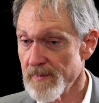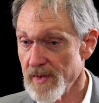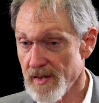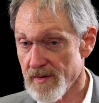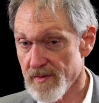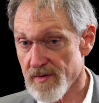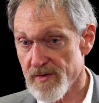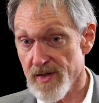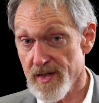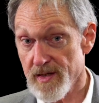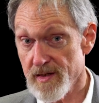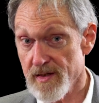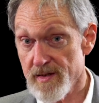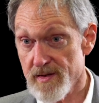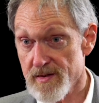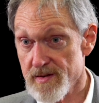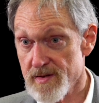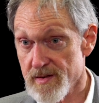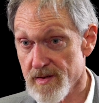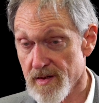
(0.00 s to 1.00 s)
And the thing
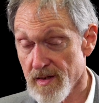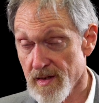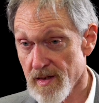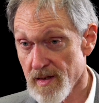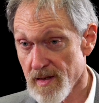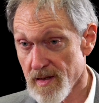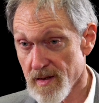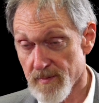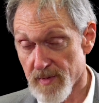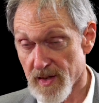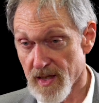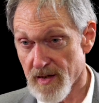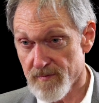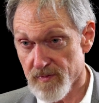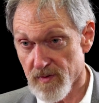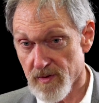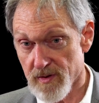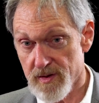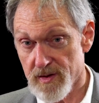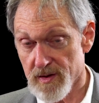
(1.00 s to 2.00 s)
is, I mean, I've
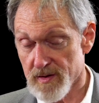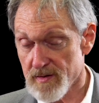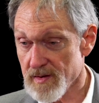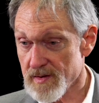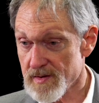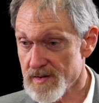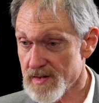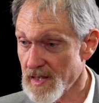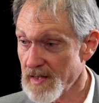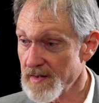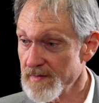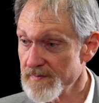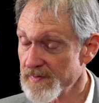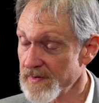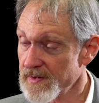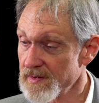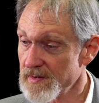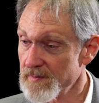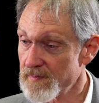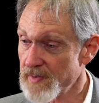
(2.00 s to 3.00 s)
looked at the stuff,
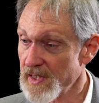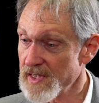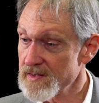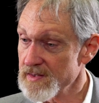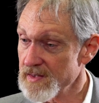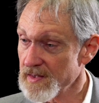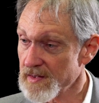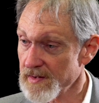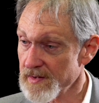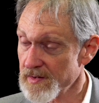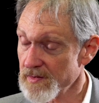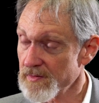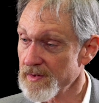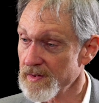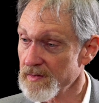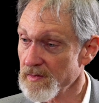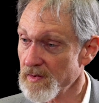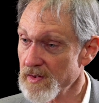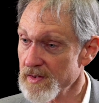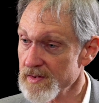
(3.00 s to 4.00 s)
and basically the
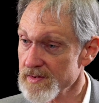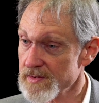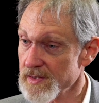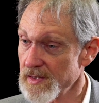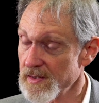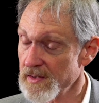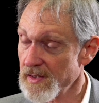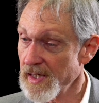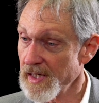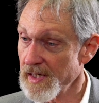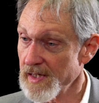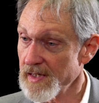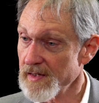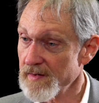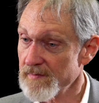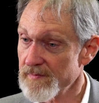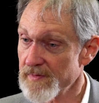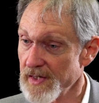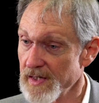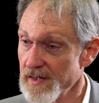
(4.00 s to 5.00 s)
only laws that you
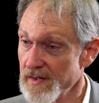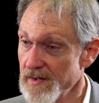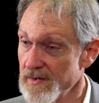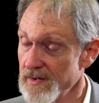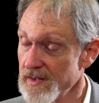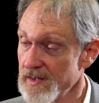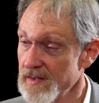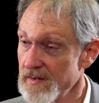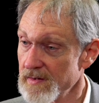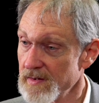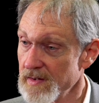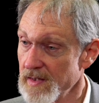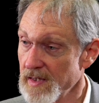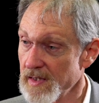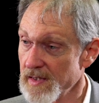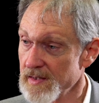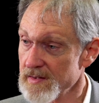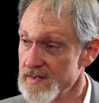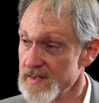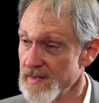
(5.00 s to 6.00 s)
have there in
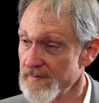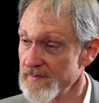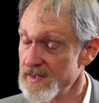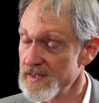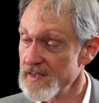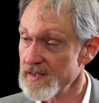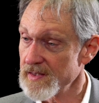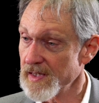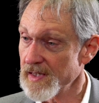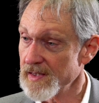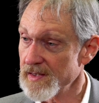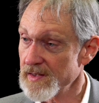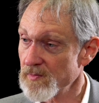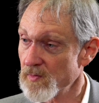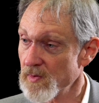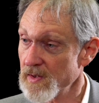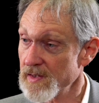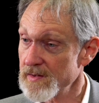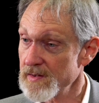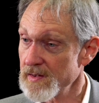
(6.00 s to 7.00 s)

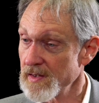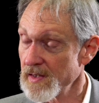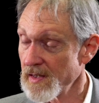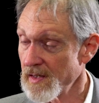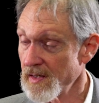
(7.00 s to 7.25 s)
1791